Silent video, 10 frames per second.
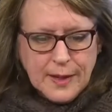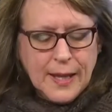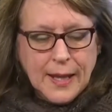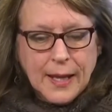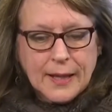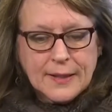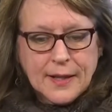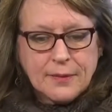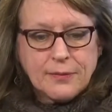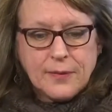And
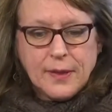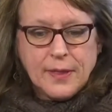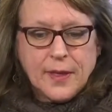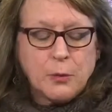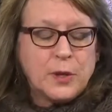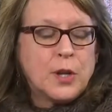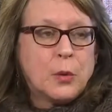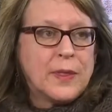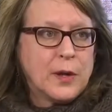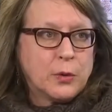if they would
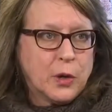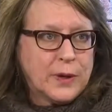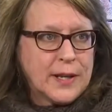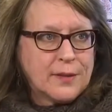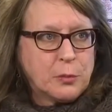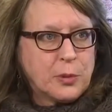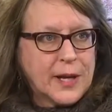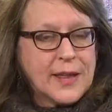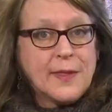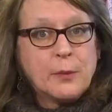know when they were going to have a
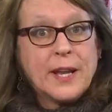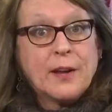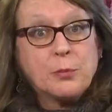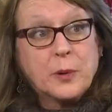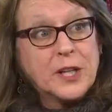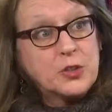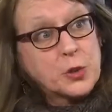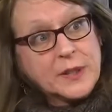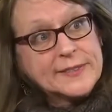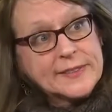break, and they would have break
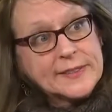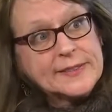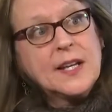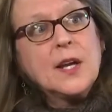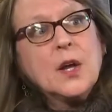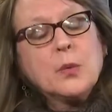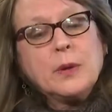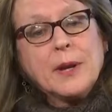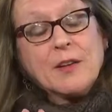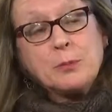choices.
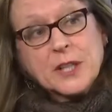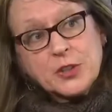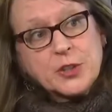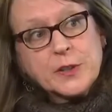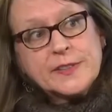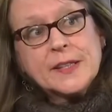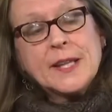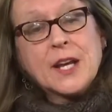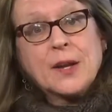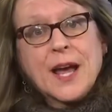We would have pictures, and
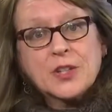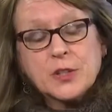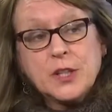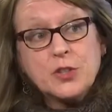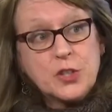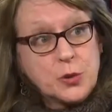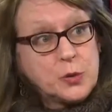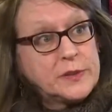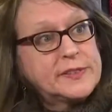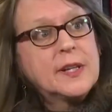they could actually
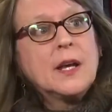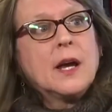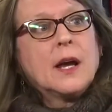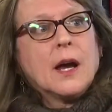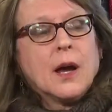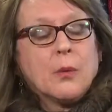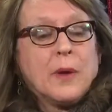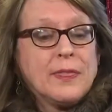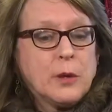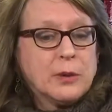choose
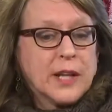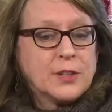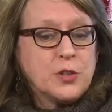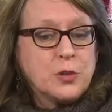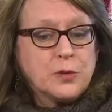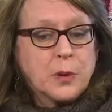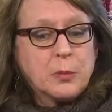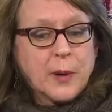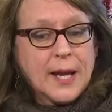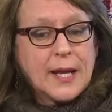what they would like to do for a
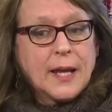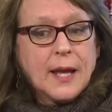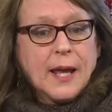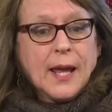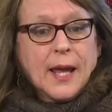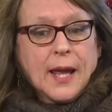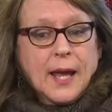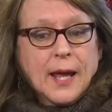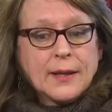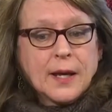break.
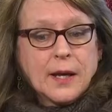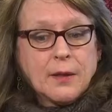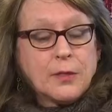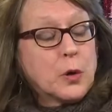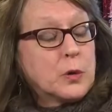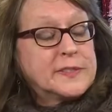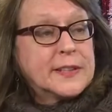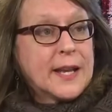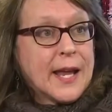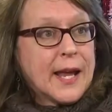And those
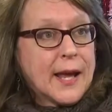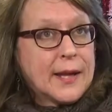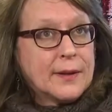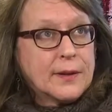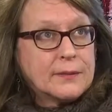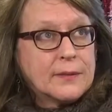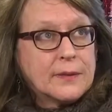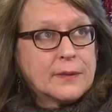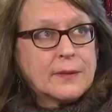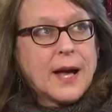that had
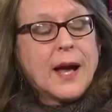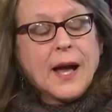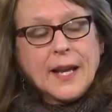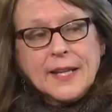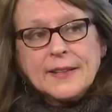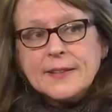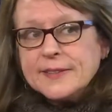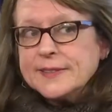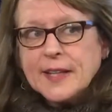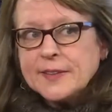heightened
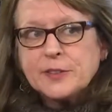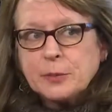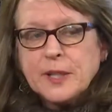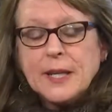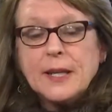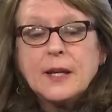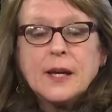sensory,